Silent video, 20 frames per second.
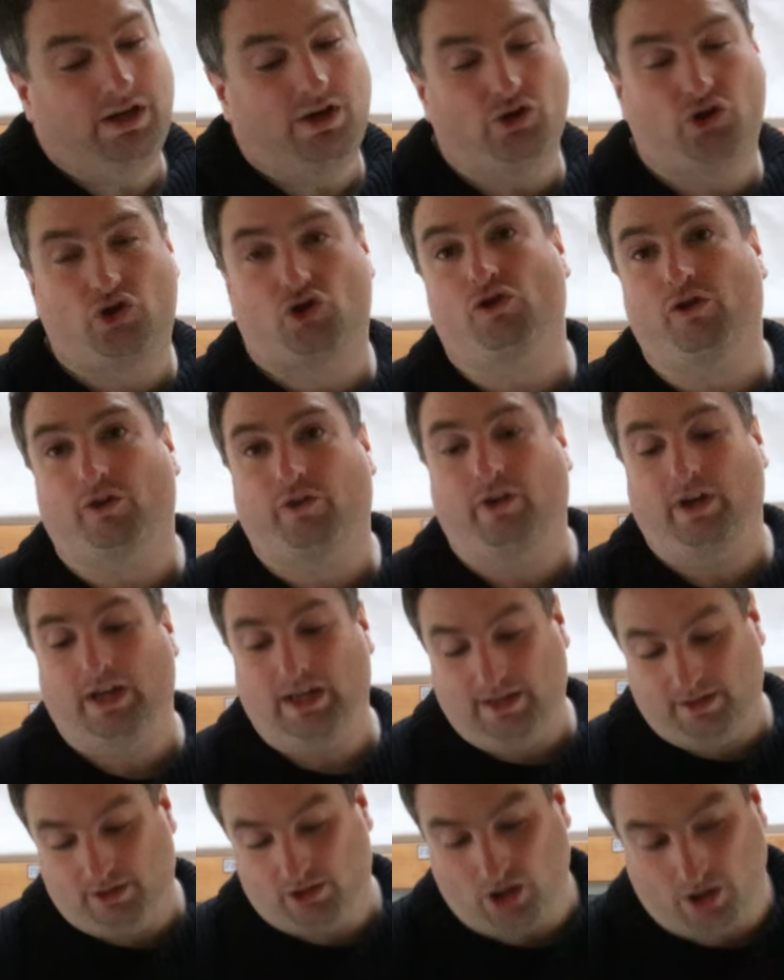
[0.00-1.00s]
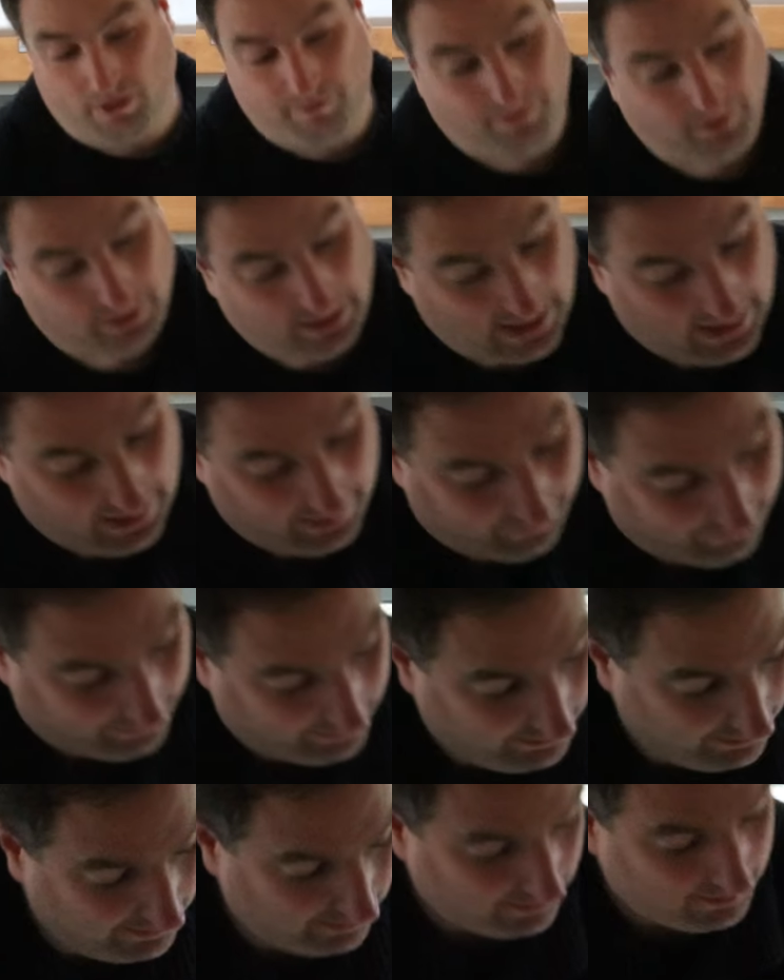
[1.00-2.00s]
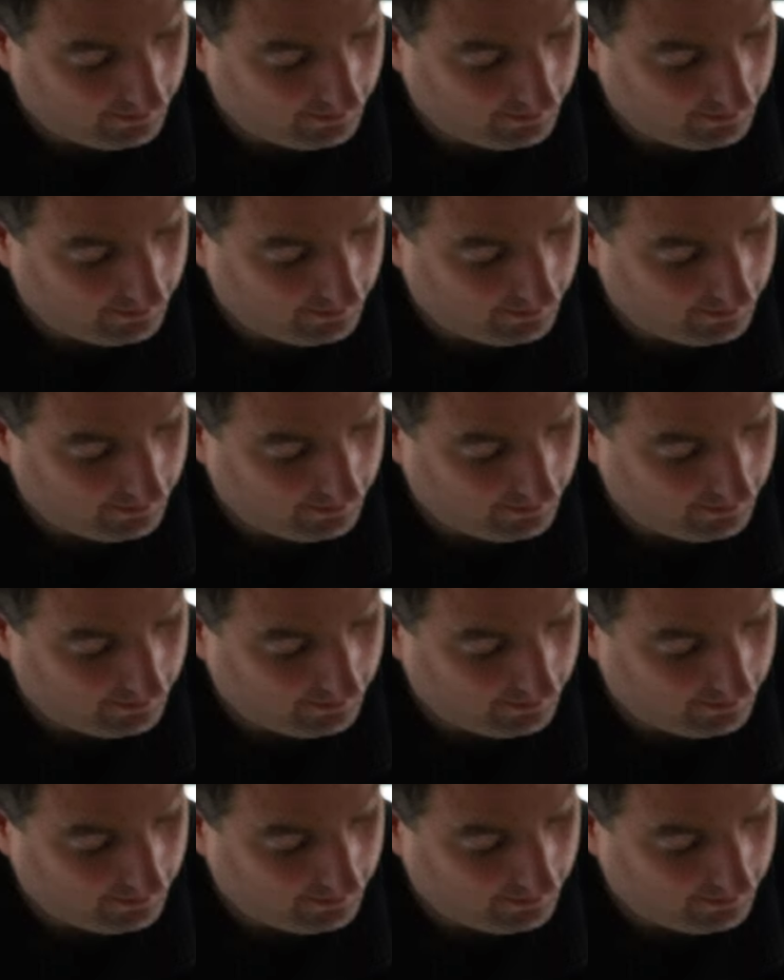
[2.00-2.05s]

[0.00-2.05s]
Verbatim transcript: constructed it, don't forget,